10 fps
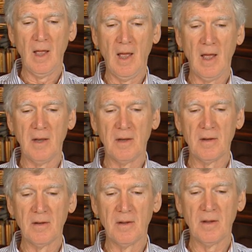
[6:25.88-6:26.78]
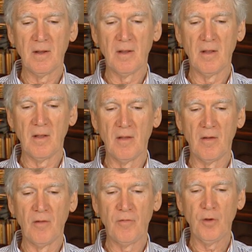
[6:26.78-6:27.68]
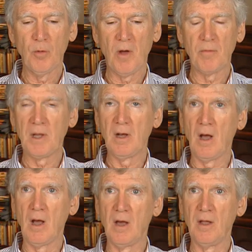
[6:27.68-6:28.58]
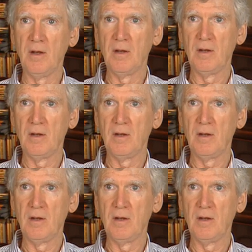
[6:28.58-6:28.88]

And a film I've been hired